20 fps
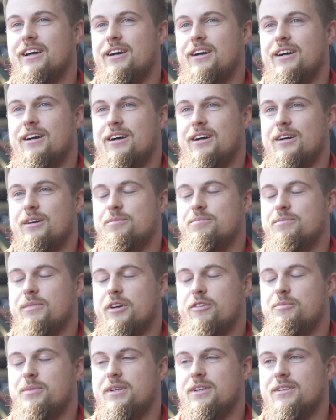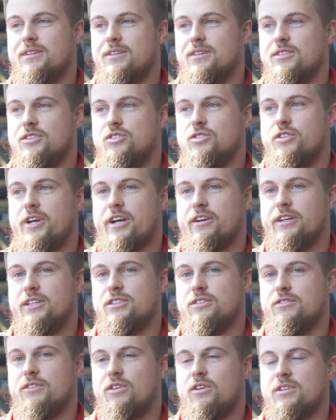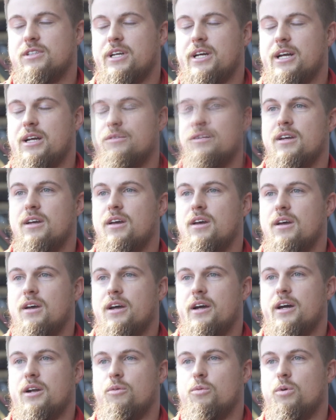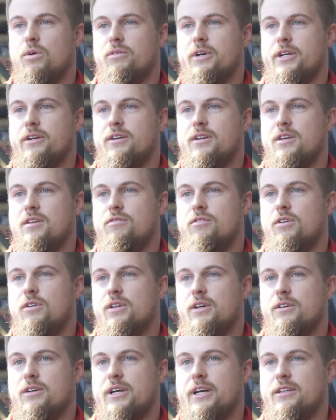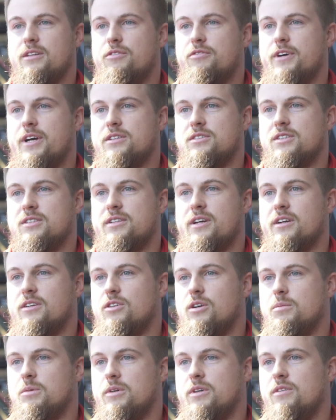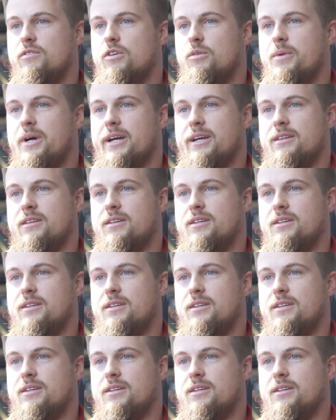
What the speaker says: I've been in the drag racing for a long time. Had a world record Evo that had the fastest stock turbo Evo back in